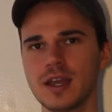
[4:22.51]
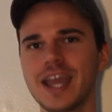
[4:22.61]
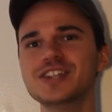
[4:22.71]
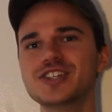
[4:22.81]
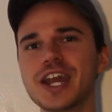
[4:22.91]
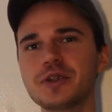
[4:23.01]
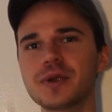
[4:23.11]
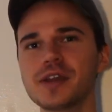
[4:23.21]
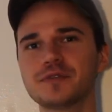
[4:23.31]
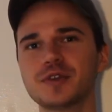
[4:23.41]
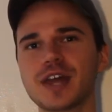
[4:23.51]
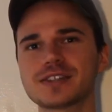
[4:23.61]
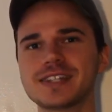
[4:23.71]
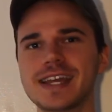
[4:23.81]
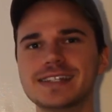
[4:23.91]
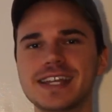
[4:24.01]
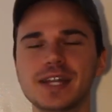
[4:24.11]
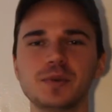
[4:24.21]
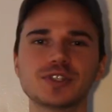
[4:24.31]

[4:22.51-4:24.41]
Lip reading: In January of 2018, we